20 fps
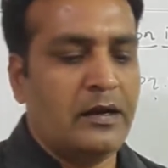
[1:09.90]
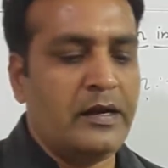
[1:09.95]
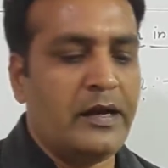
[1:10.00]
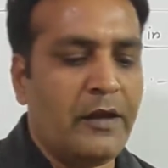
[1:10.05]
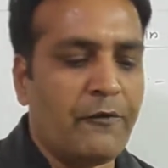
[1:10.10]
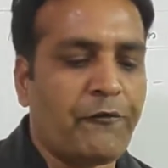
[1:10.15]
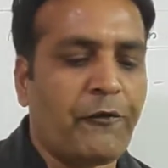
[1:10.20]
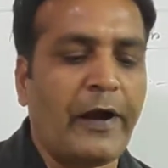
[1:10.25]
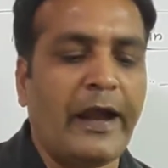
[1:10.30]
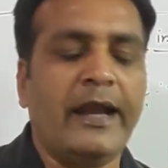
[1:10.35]

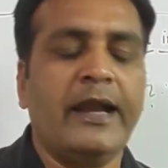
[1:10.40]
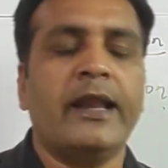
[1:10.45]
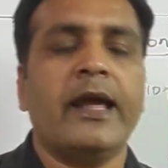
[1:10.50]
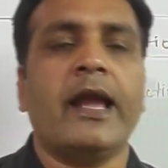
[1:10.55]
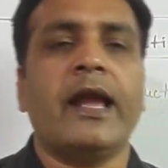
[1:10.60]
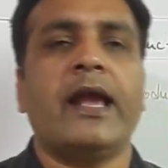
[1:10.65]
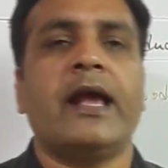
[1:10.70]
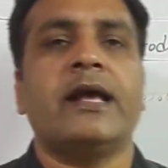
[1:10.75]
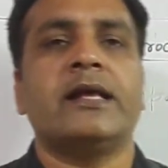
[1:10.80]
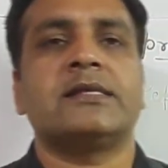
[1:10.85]
defined
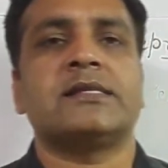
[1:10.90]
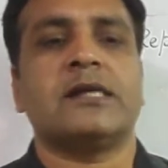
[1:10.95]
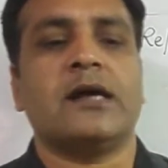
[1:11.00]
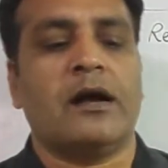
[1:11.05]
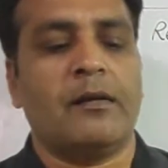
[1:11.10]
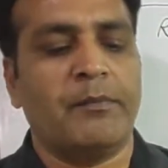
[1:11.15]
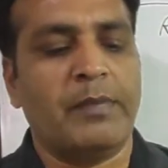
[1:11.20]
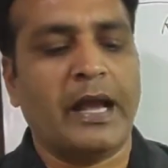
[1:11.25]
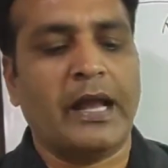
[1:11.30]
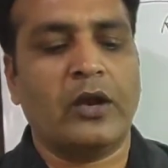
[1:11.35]
as
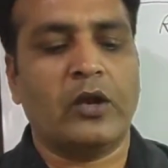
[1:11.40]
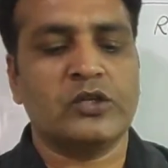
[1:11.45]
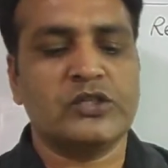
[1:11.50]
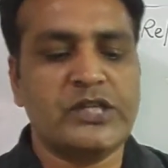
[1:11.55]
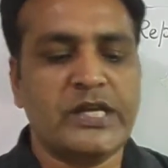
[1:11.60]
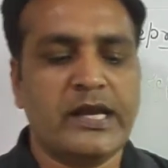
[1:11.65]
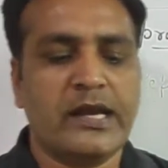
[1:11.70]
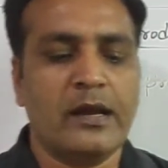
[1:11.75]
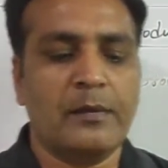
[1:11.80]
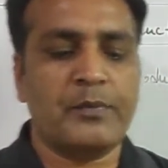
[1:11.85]
a
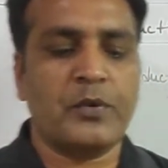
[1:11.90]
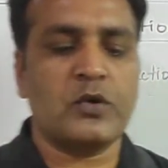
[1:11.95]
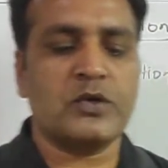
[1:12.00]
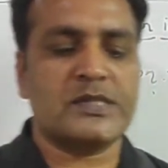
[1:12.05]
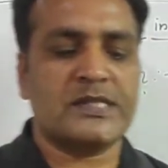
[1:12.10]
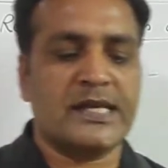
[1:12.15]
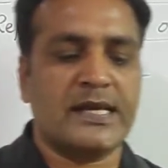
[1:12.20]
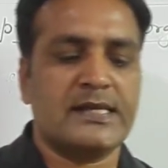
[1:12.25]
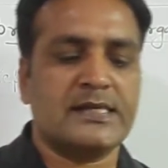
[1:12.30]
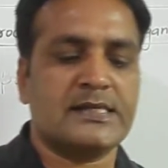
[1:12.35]
biological
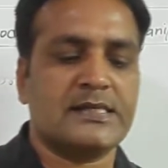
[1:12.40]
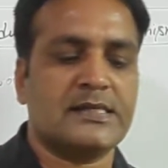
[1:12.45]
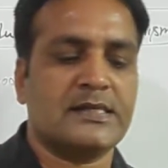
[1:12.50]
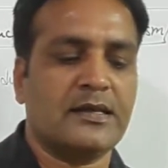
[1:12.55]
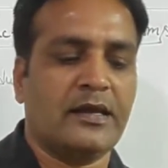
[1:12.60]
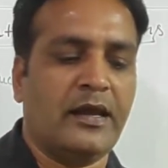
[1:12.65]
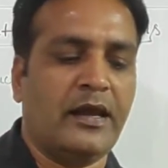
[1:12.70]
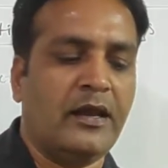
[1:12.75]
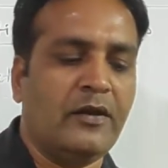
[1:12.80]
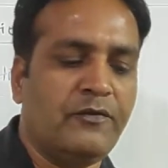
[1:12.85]

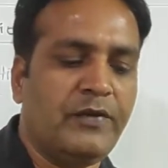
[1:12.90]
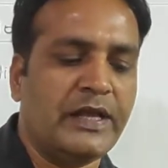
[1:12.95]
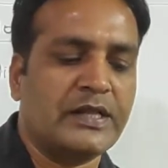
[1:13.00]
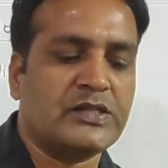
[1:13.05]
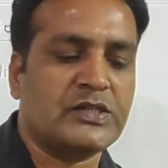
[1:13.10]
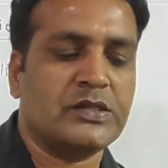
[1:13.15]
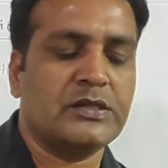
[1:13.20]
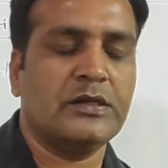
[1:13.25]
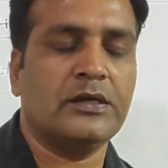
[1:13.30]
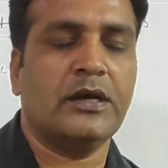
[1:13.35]
process in
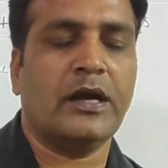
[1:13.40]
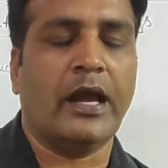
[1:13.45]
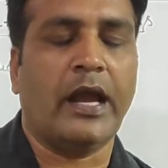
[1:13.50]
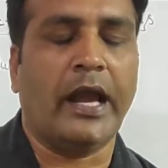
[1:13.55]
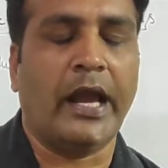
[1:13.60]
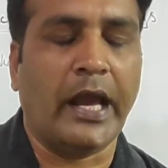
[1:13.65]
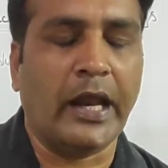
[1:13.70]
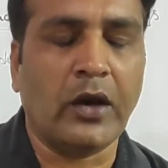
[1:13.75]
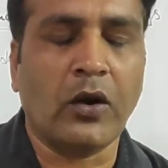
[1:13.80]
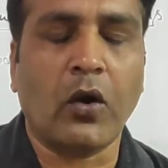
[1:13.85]
which
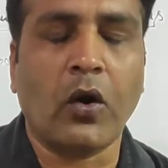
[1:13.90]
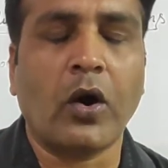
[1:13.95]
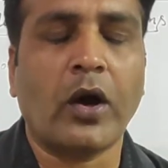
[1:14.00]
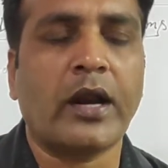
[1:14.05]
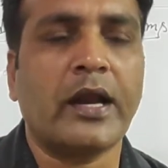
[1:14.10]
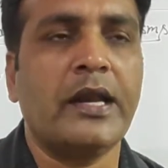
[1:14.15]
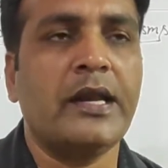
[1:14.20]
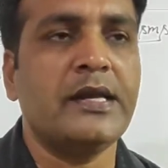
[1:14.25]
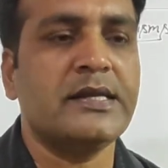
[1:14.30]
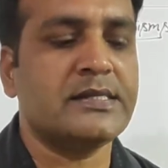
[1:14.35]
an
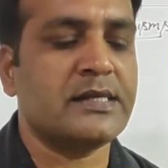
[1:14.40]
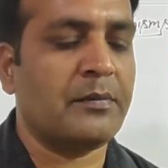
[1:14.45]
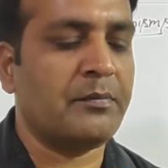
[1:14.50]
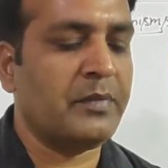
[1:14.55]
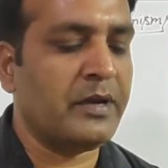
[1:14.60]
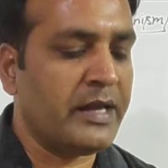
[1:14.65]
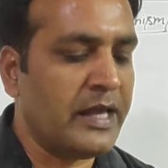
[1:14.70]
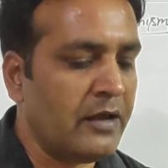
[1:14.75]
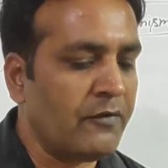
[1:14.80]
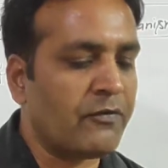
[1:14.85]

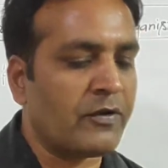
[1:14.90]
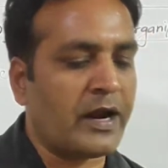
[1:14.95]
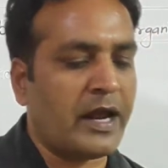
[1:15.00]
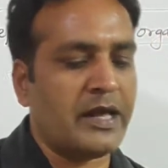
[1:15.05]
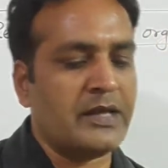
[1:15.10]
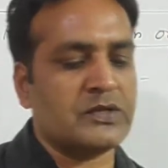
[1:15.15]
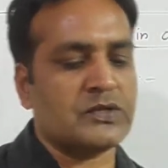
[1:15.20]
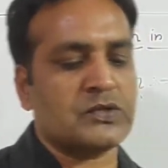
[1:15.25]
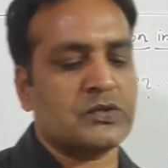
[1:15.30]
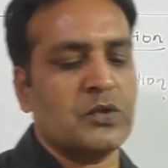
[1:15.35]
organism gives
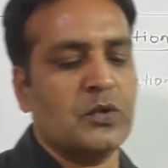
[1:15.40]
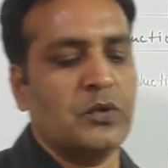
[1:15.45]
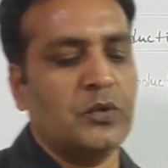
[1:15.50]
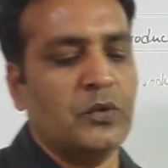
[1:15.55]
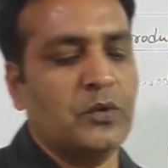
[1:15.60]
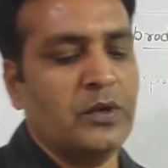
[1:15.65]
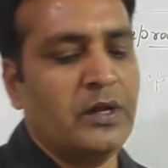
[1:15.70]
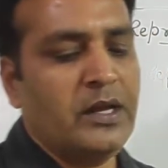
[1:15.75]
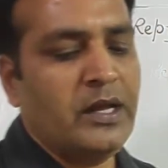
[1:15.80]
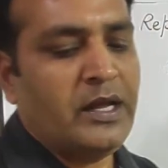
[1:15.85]
rise
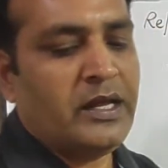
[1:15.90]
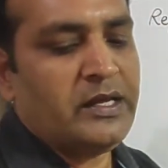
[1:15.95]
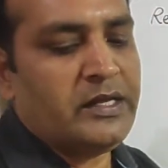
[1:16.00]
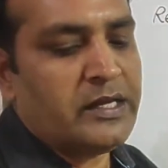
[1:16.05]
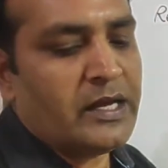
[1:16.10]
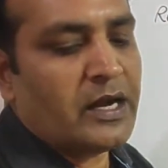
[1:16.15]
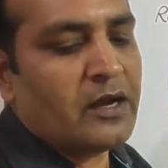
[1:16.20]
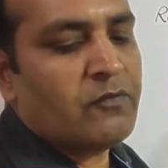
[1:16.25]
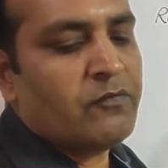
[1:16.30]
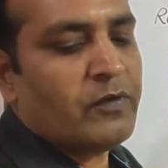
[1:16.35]
to
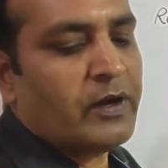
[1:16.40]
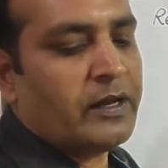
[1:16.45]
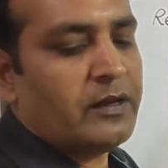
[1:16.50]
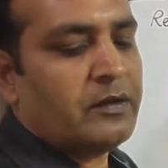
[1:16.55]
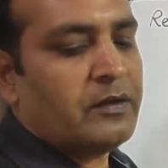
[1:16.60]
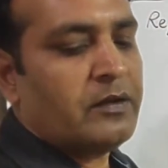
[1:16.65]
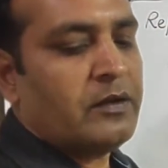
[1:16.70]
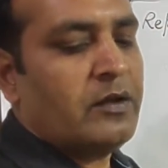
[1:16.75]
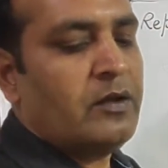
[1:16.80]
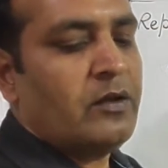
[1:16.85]
young
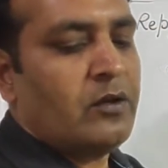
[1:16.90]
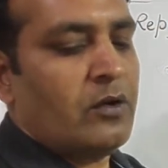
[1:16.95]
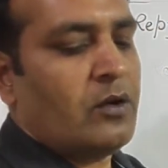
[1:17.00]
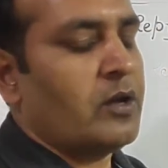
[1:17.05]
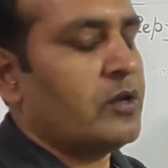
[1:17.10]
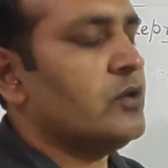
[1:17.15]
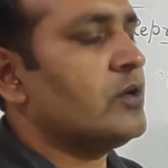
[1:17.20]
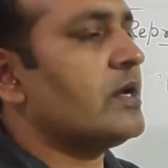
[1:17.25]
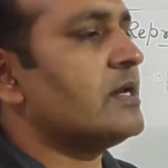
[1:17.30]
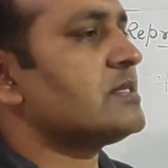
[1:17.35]
one,
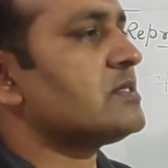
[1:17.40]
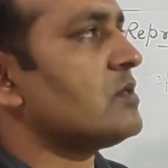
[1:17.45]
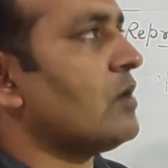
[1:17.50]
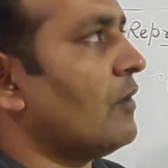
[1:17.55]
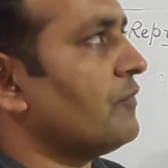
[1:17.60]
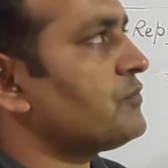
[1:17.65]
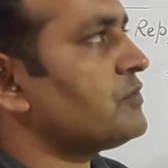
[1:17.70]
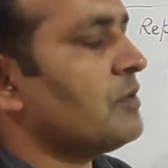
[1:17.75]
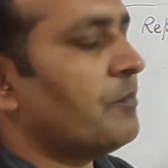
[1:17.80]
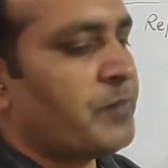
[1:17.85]
or you can say
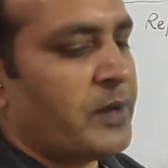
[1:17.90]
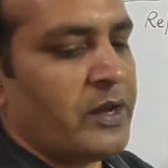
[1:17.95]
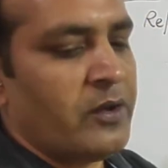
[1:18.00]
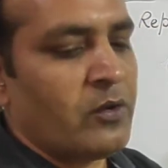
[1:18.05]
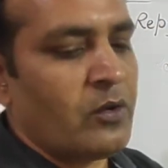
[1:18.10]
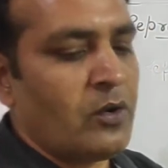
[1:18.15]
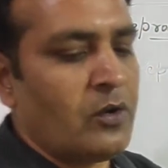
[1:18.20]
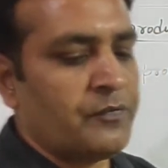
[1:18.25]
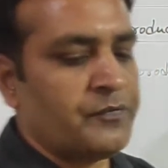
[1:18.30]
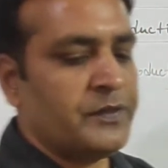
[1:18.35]

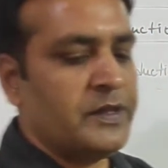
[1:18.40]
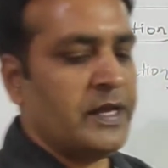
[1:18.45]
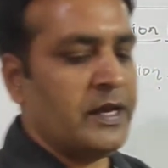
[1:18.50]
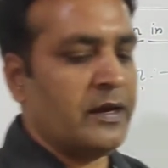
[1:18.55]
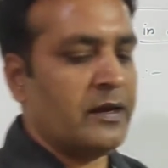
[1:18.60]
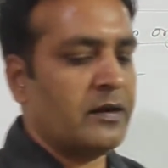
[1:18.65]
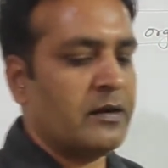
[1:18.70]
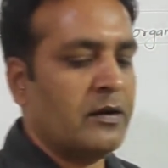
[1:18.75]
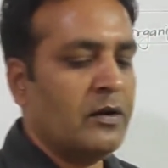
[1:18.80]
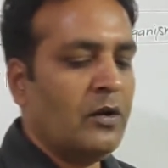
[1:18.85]
offspring of
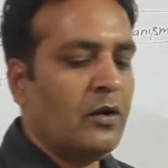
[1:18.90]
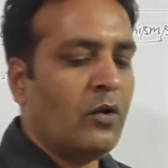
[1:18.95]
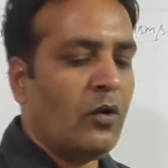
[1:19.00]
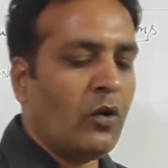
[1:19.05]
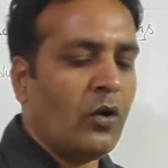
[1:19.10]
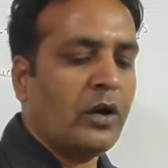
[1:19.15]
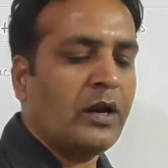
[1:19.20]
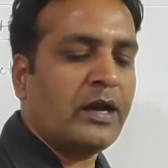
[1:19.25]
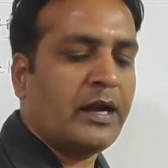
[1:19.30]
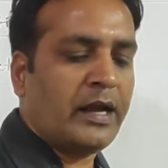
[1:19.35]
their
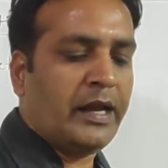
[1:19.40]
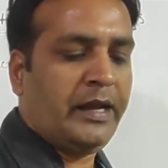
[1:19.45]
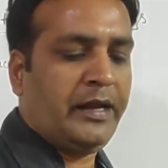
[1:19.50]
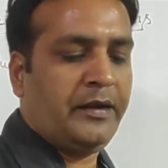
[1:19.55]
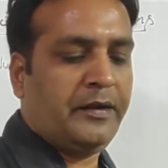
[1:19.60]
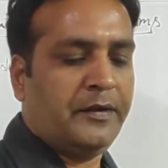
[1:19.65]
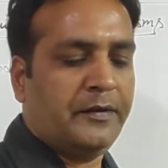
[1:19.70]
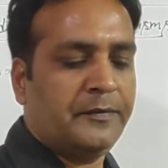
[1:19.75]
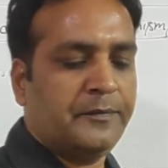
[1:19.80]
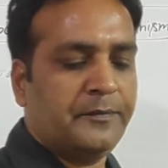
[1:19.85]
own kind.